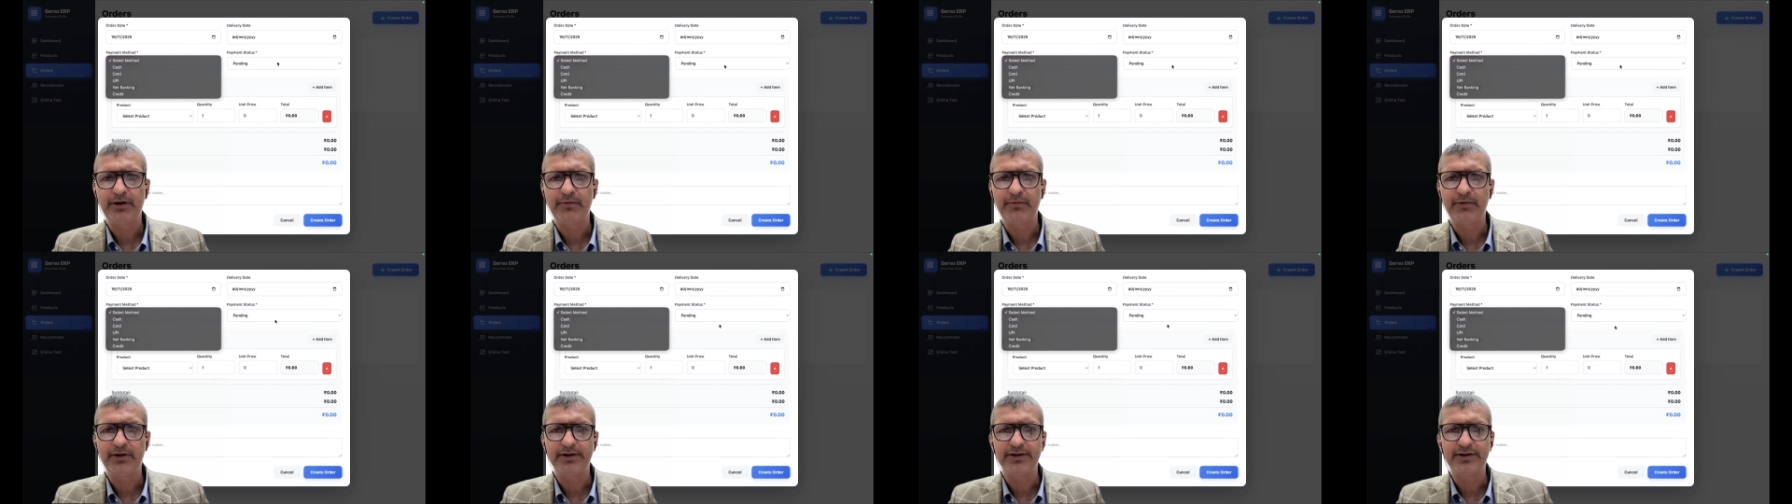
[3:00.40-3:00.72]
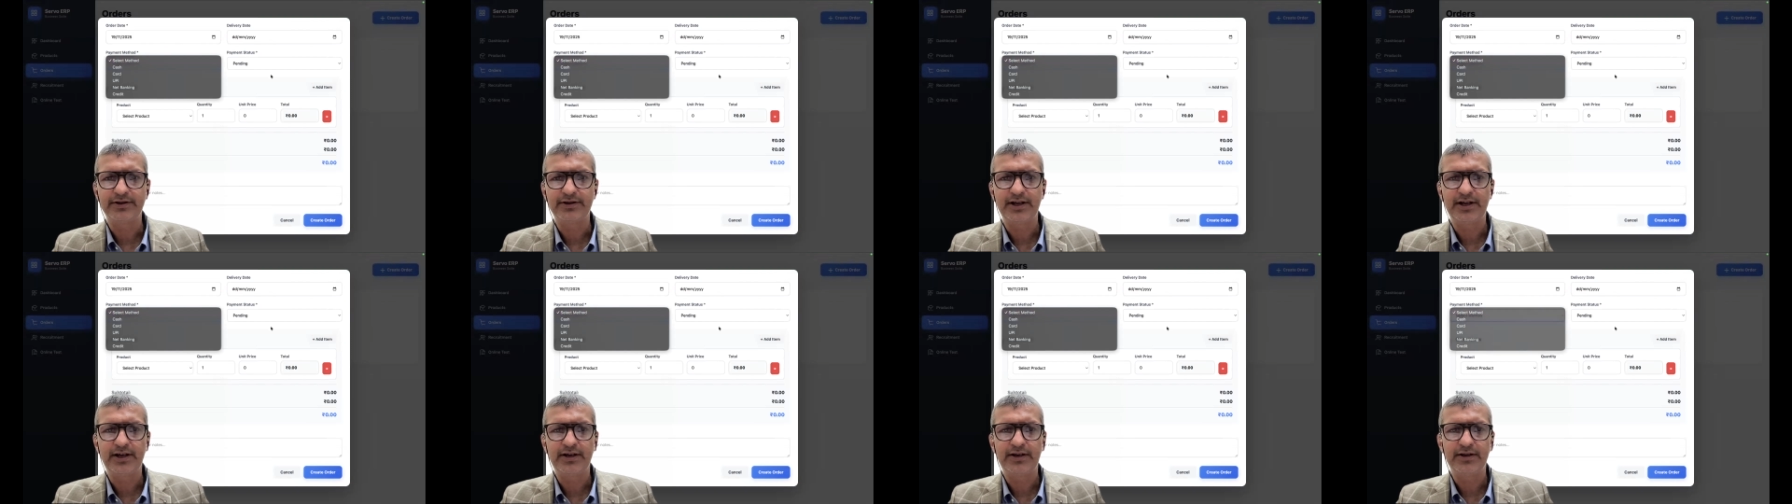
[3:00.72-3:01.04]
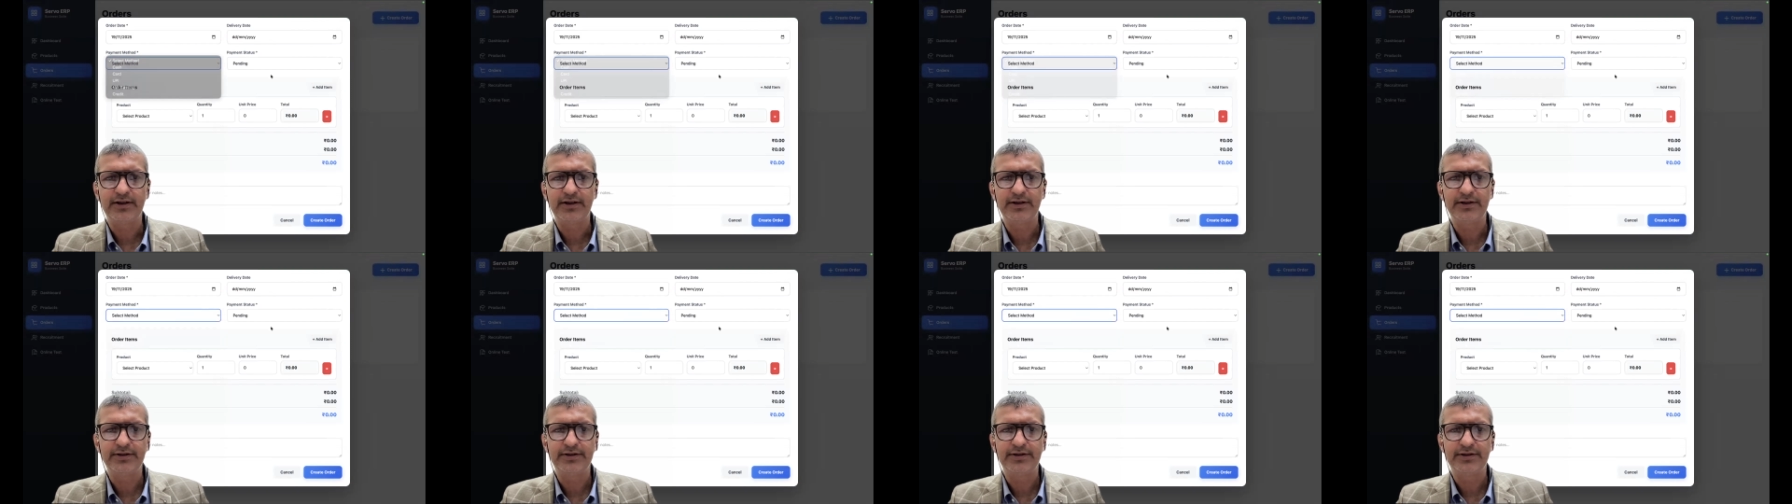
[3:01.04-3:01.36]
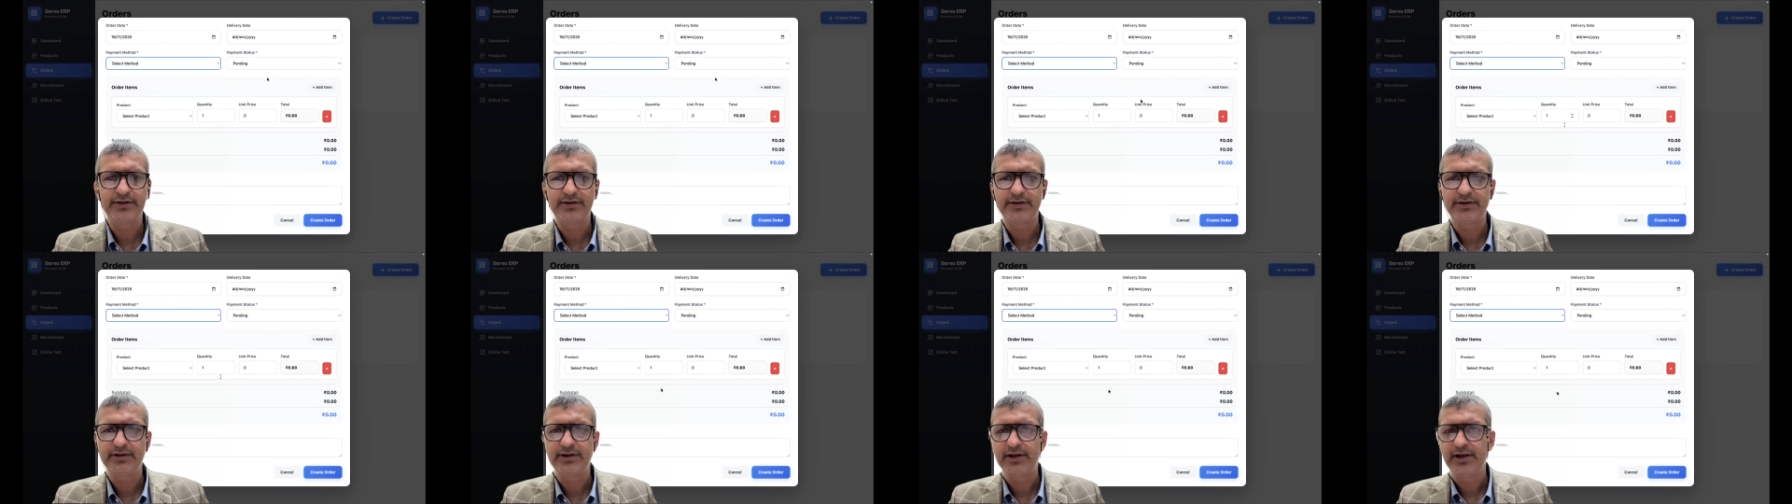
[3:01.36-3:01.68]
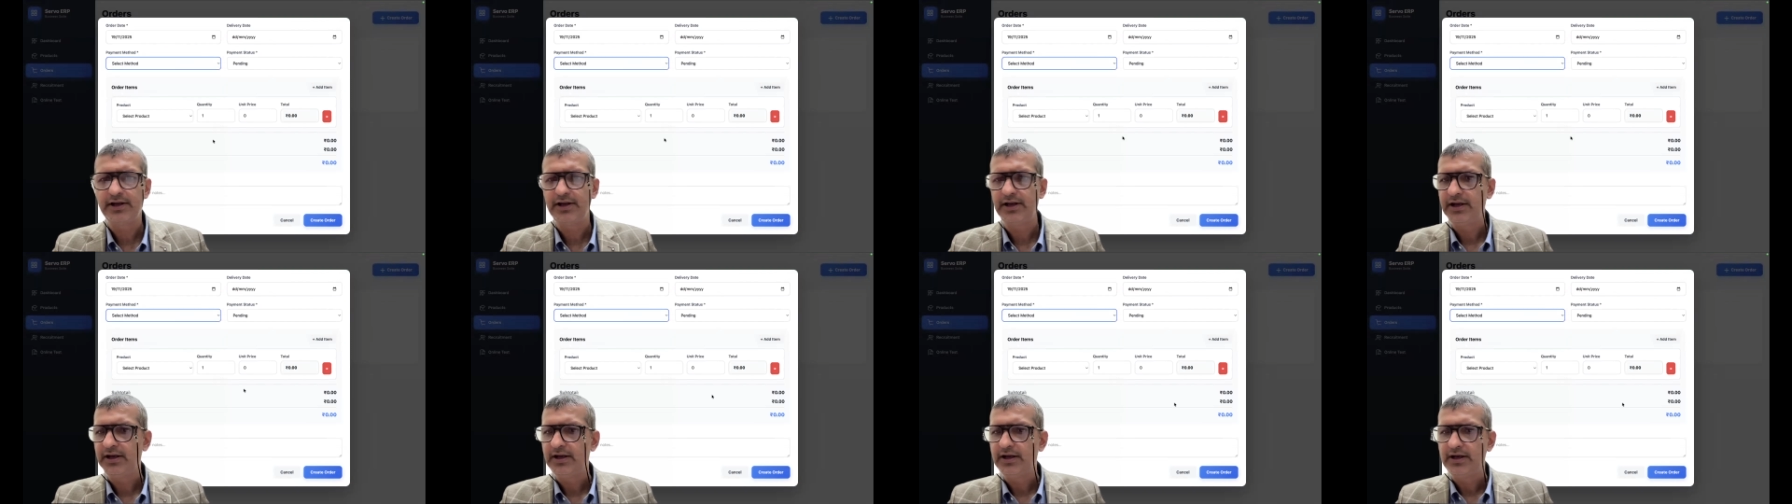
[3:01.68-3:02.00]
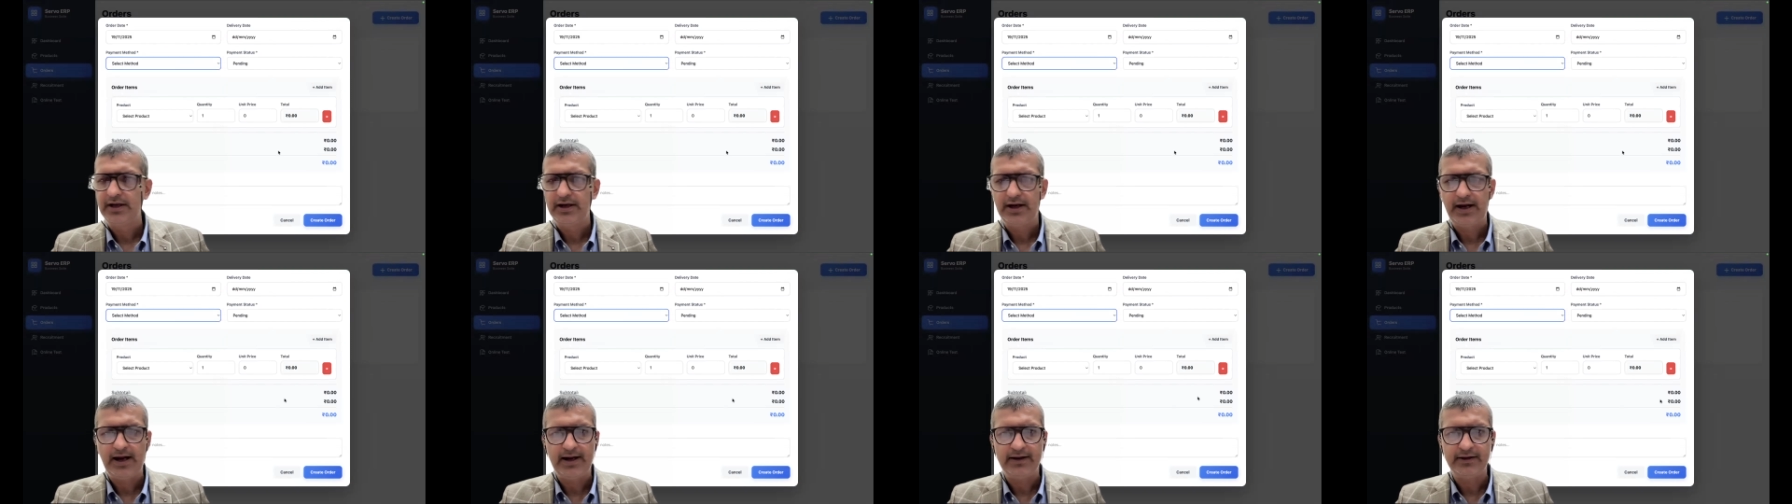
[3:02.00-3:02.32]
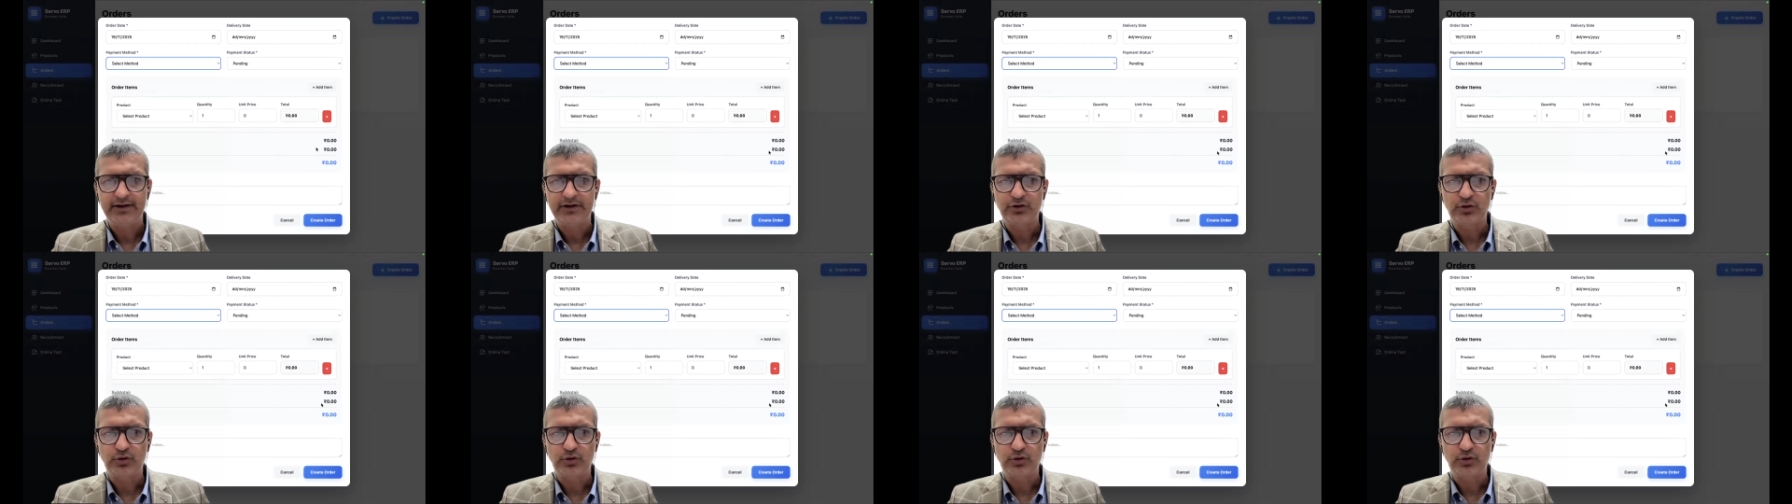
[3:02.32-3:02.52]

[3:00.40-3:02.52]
payment status, and the